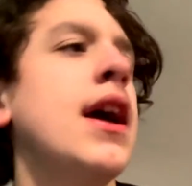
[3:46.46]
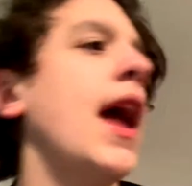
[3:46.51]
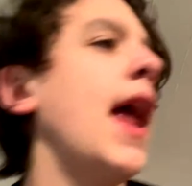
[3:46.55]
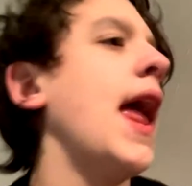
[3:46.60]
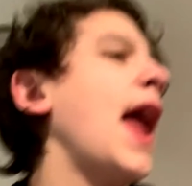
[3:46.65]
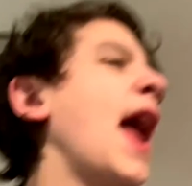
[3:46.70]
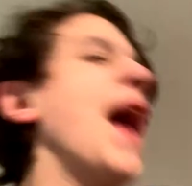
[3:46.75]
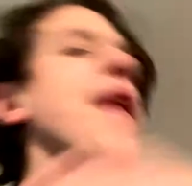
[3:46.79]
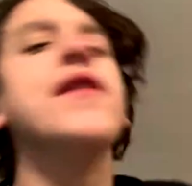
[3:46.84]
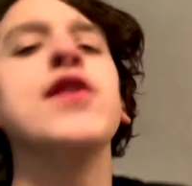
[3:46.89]

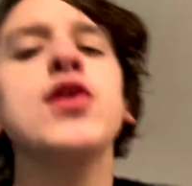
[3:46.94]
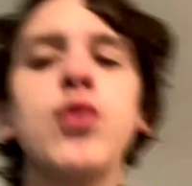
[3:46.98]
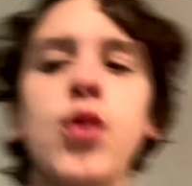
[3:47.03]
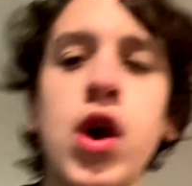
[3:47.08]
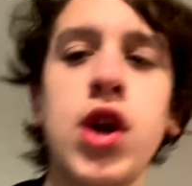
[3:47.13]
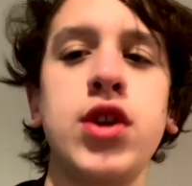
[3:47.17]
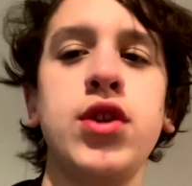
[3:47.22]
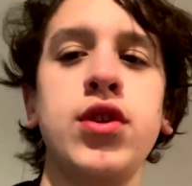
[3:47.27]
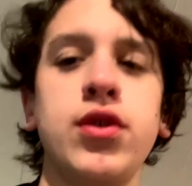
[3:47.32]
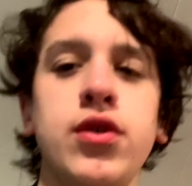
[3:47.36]

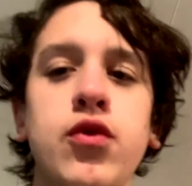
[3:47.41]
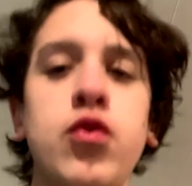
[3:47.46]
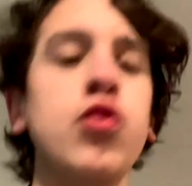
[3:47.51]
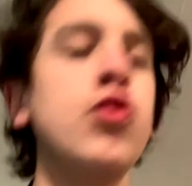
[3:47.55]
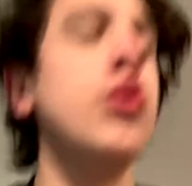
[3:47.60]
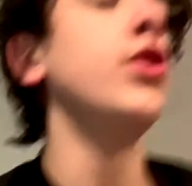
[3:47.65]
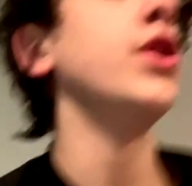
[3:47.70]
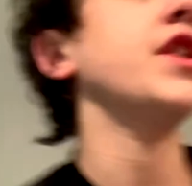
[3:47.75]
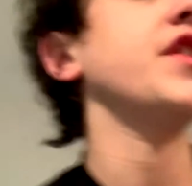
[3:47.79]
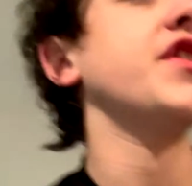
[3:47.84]
everyone who
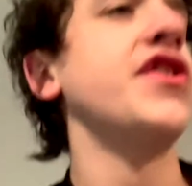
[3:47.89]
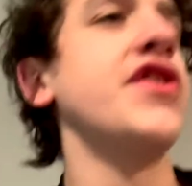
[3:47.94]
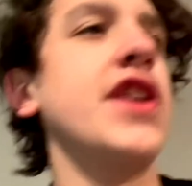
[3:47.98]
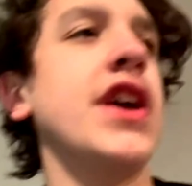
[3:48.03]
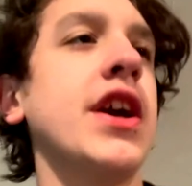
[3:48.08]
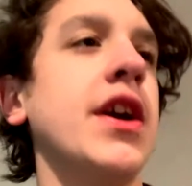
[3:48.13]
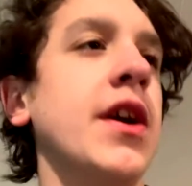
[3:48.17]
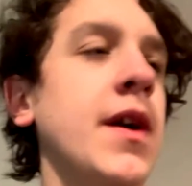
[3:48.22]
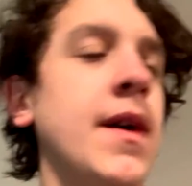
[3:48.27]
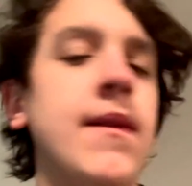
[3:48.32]
you can
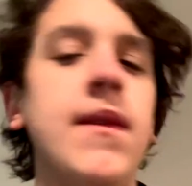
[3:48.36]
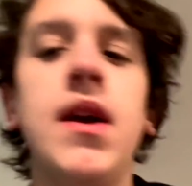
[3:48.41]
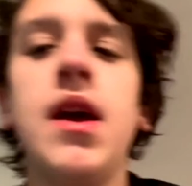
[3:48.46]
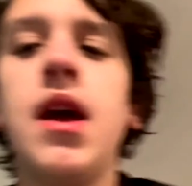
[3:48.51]
think of.